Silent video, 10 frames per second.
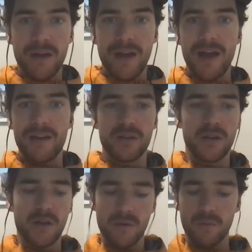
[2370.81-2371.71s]
And
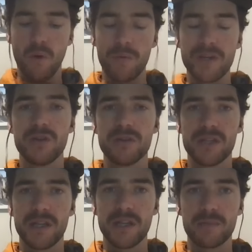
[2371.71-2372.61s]
what we should
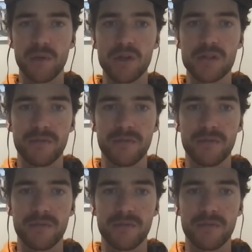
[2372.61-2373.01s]
see is because of